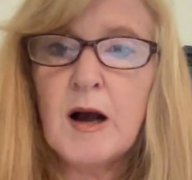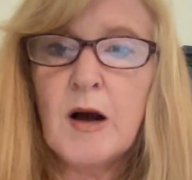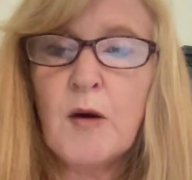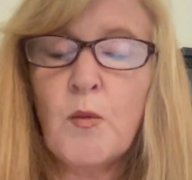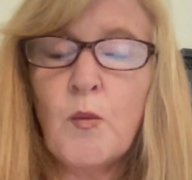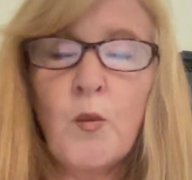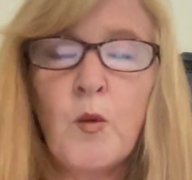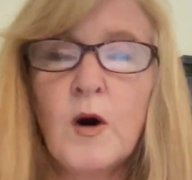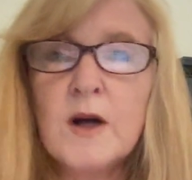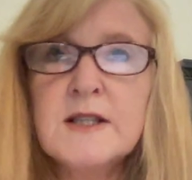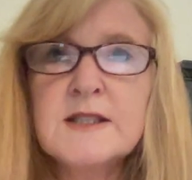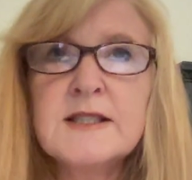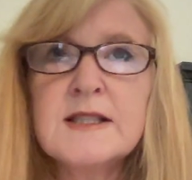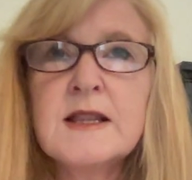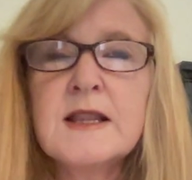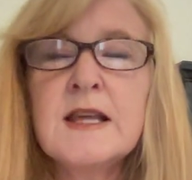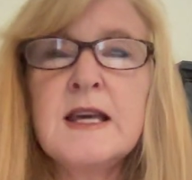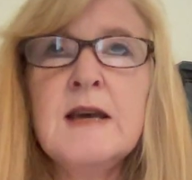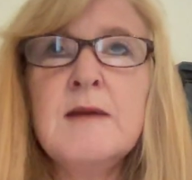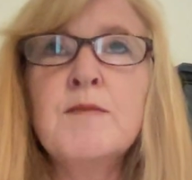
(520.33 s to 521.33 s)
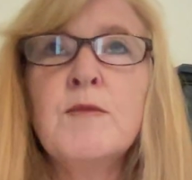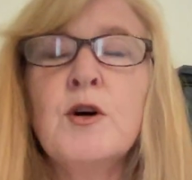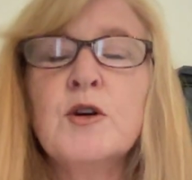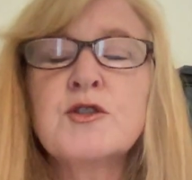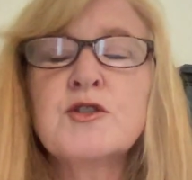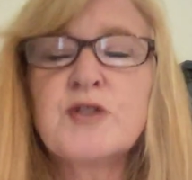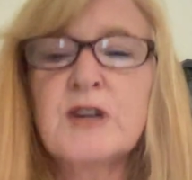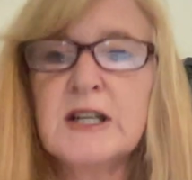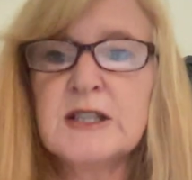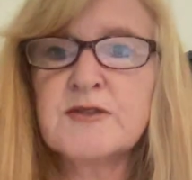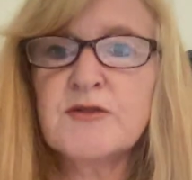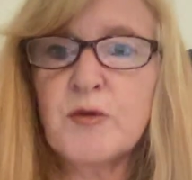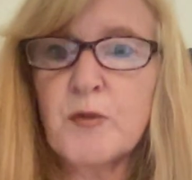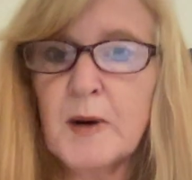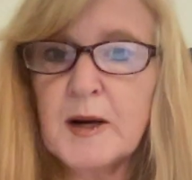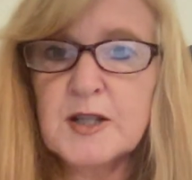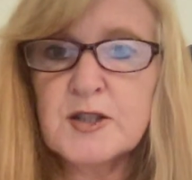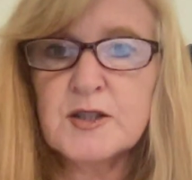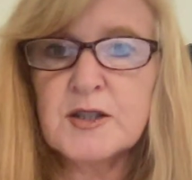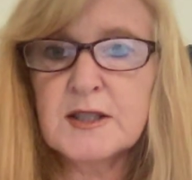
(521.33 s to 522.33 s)
Was the most
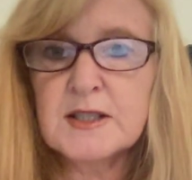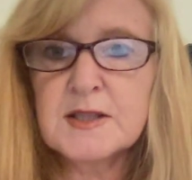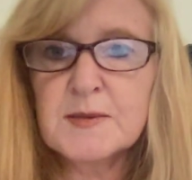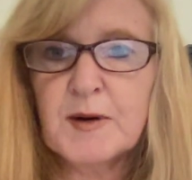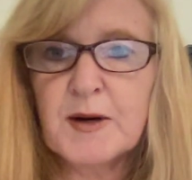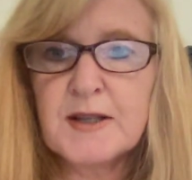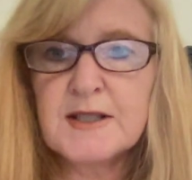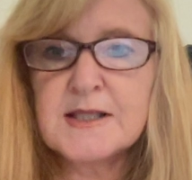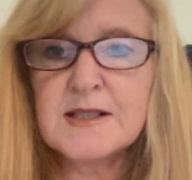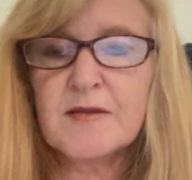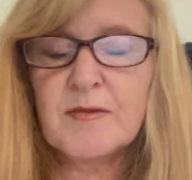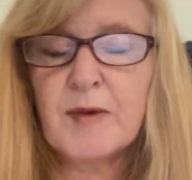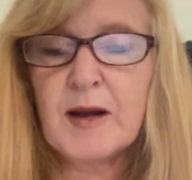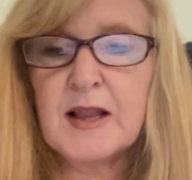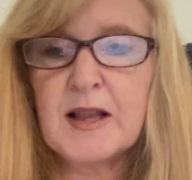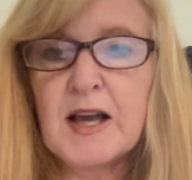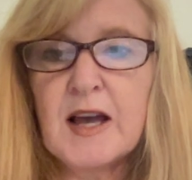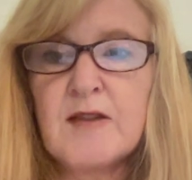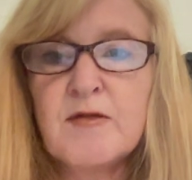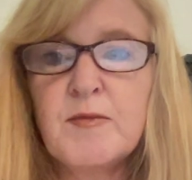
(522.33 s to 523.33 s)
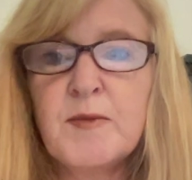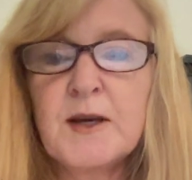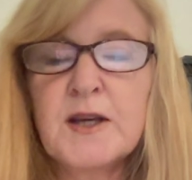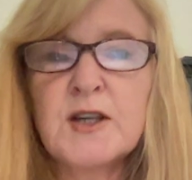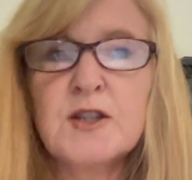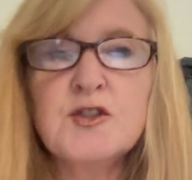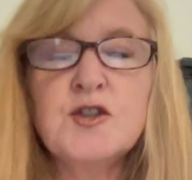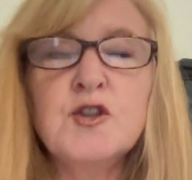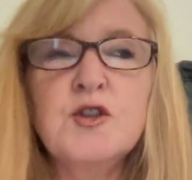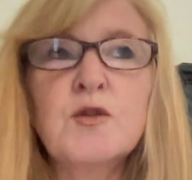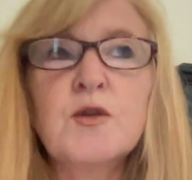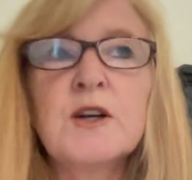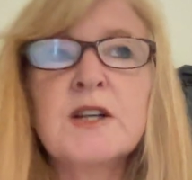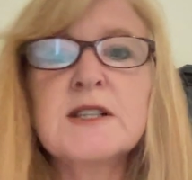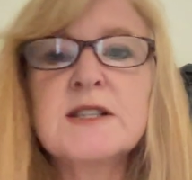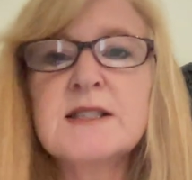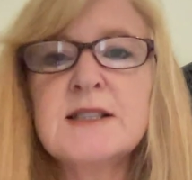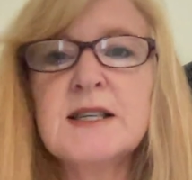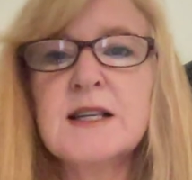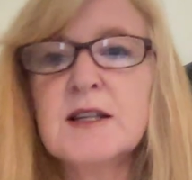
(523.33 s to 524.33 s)
transformational experience of my life, because you can
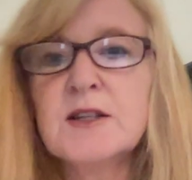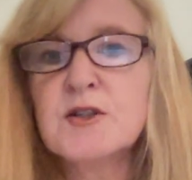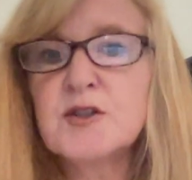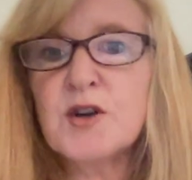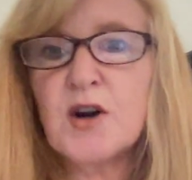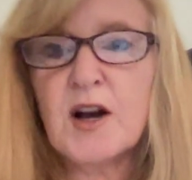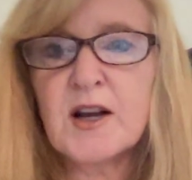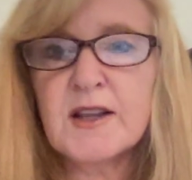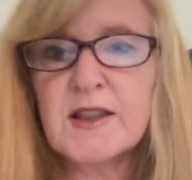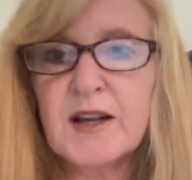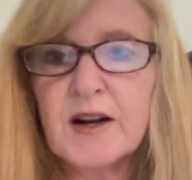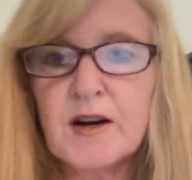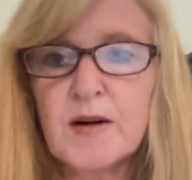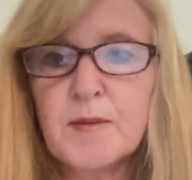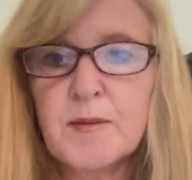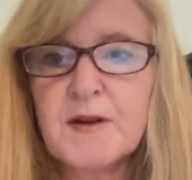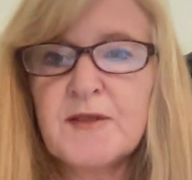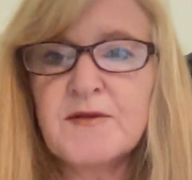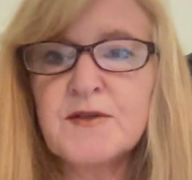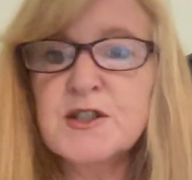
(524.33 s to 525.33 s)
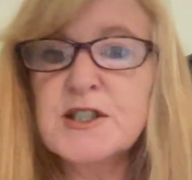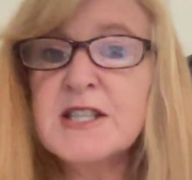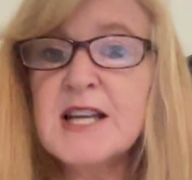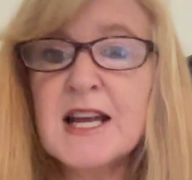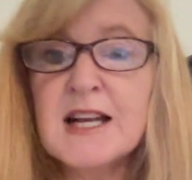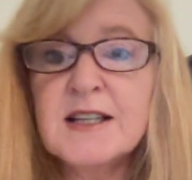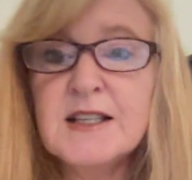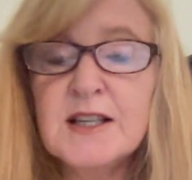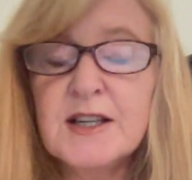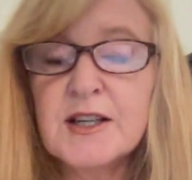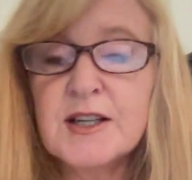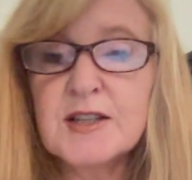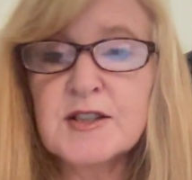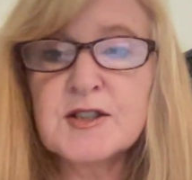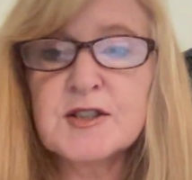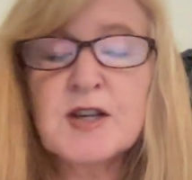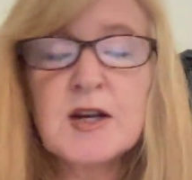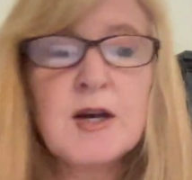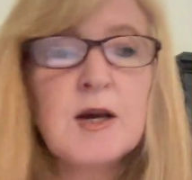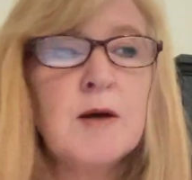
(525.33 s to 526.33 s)
sit and talk therapy for 10
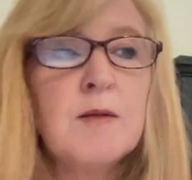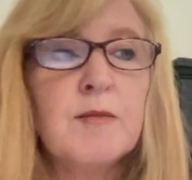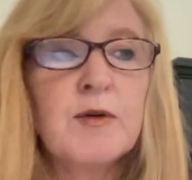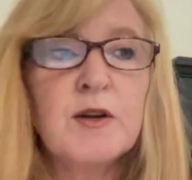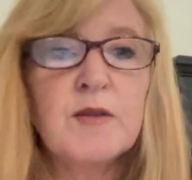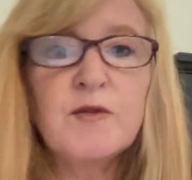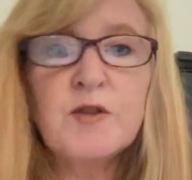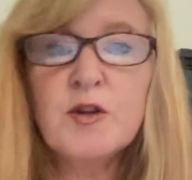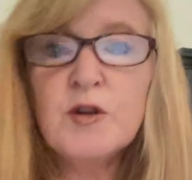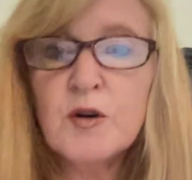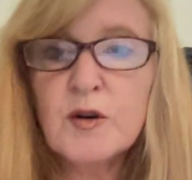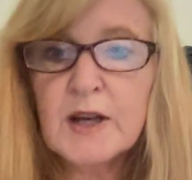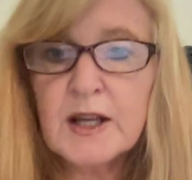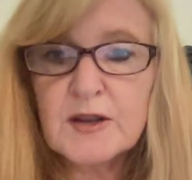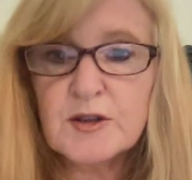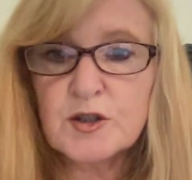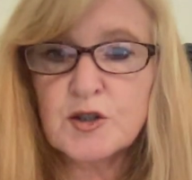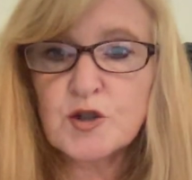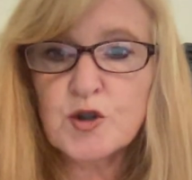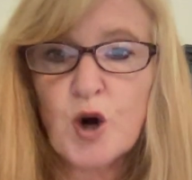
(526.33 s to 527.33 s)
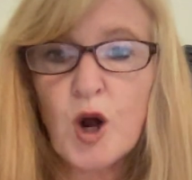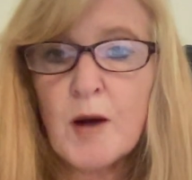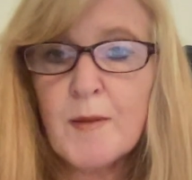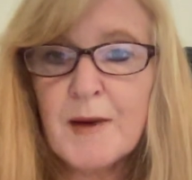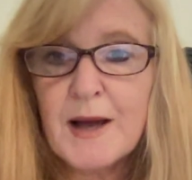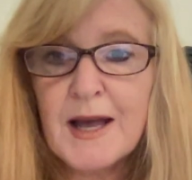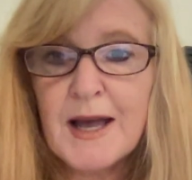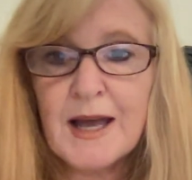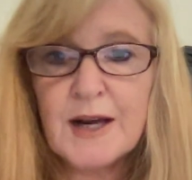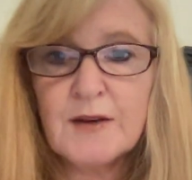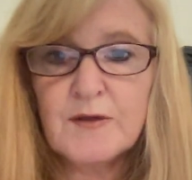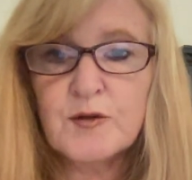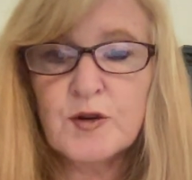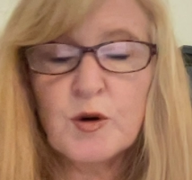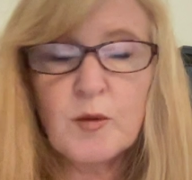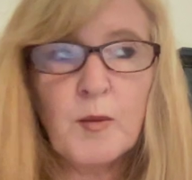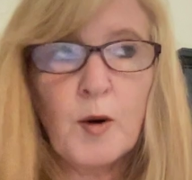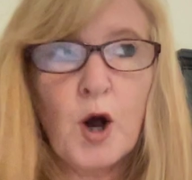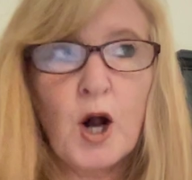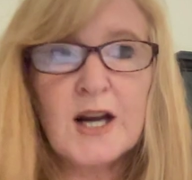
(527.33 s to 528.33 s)
years, but if you don't get the trauma out of your
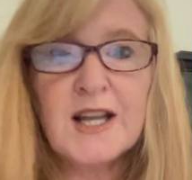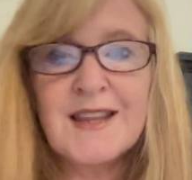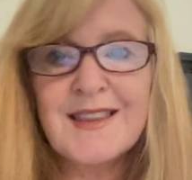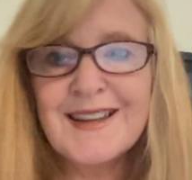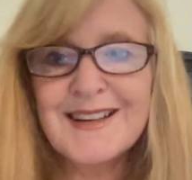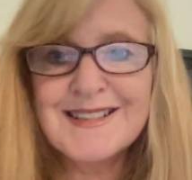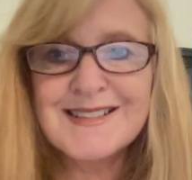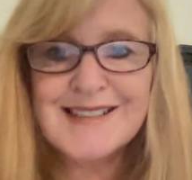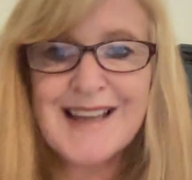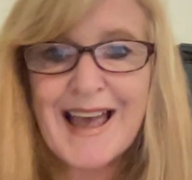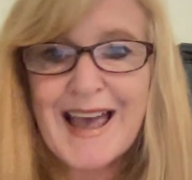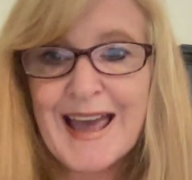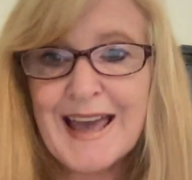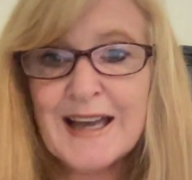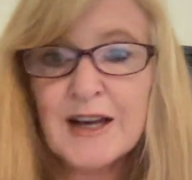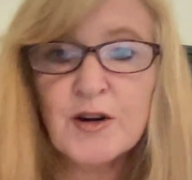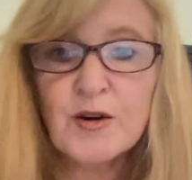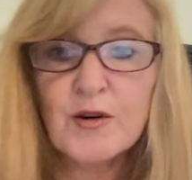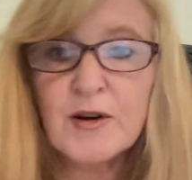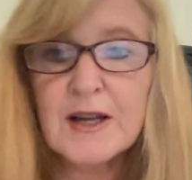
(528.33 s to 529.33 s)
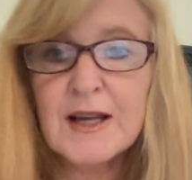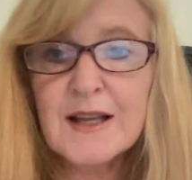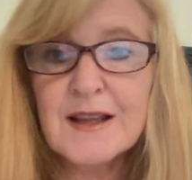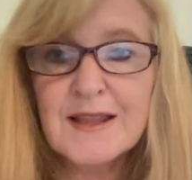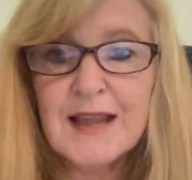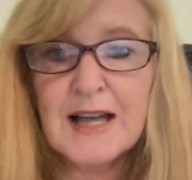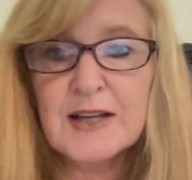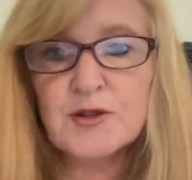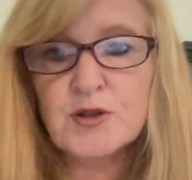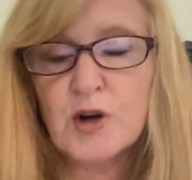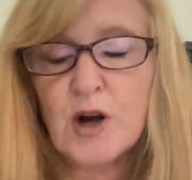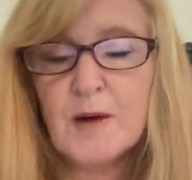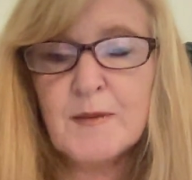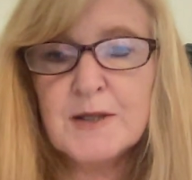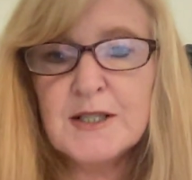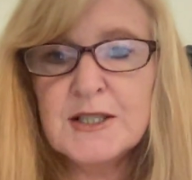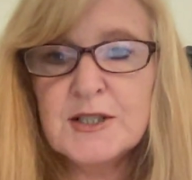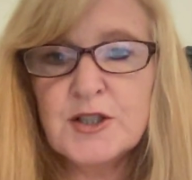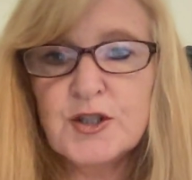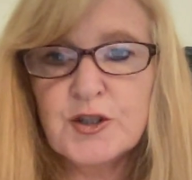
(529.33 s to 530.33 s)
body that is anchoring that trauma
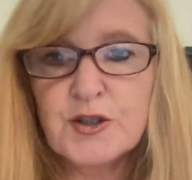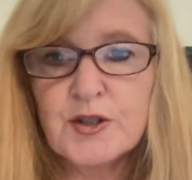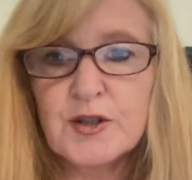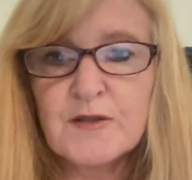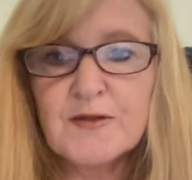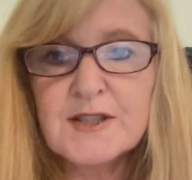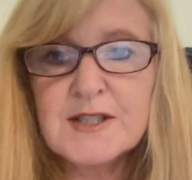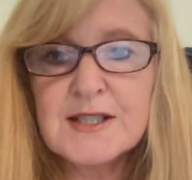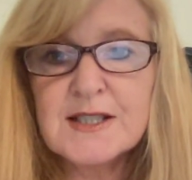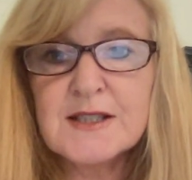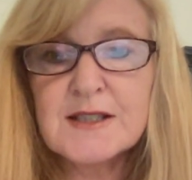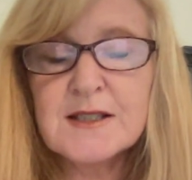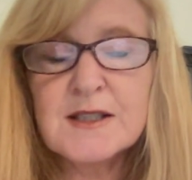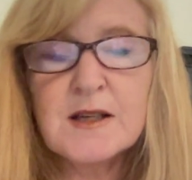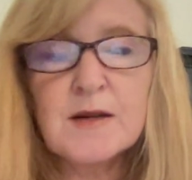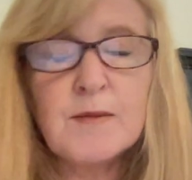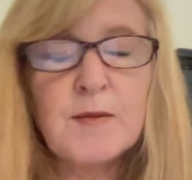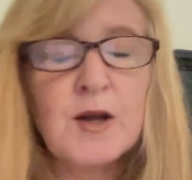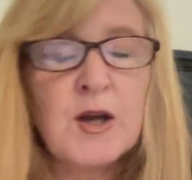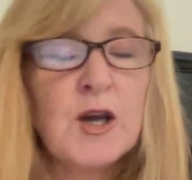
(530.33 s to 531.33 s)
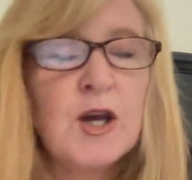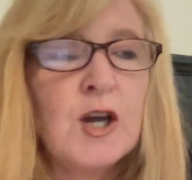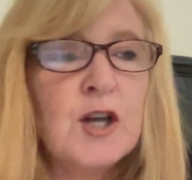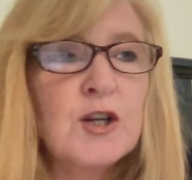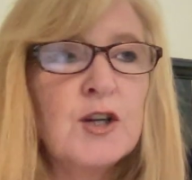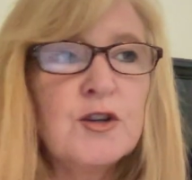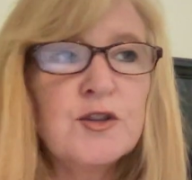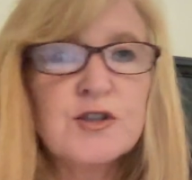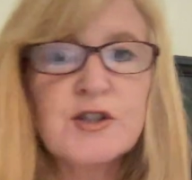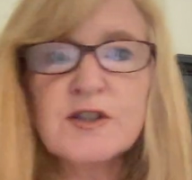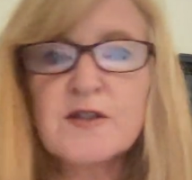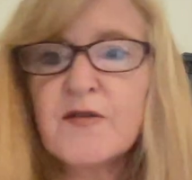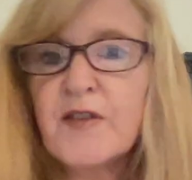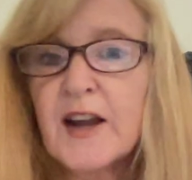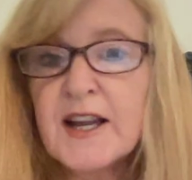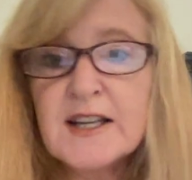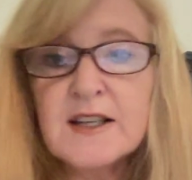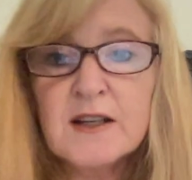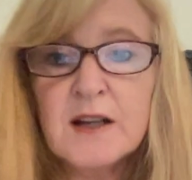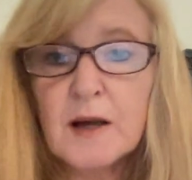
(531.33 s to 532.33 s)
into your nervous system, you're just
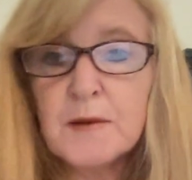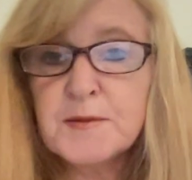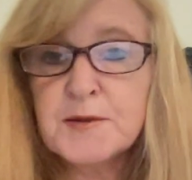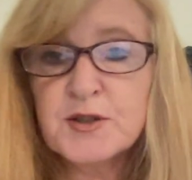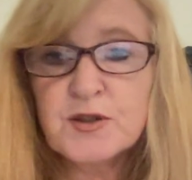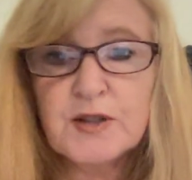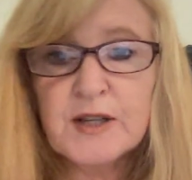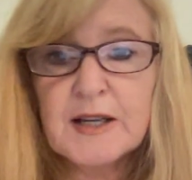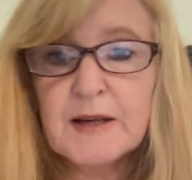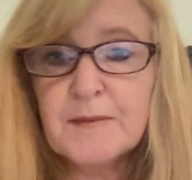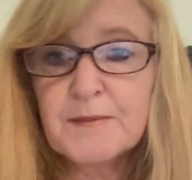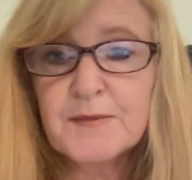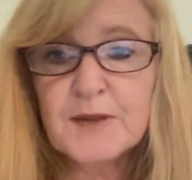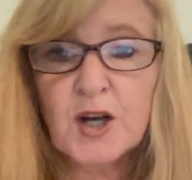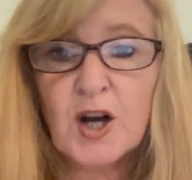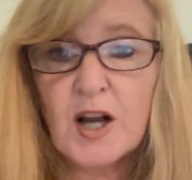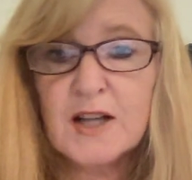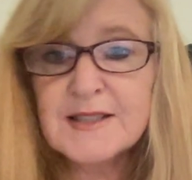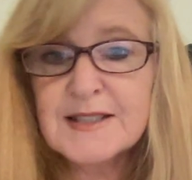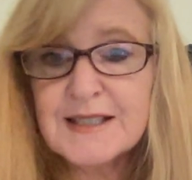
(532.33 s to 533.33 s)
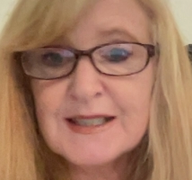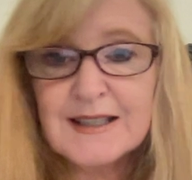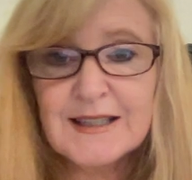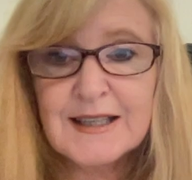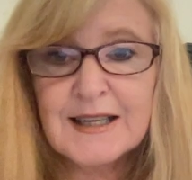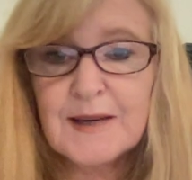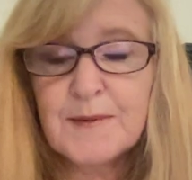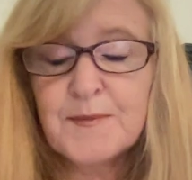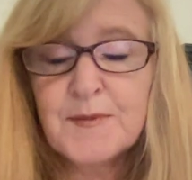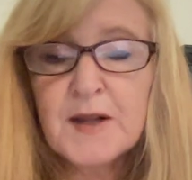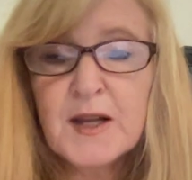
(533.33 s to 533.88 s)
fighting upstream constantly.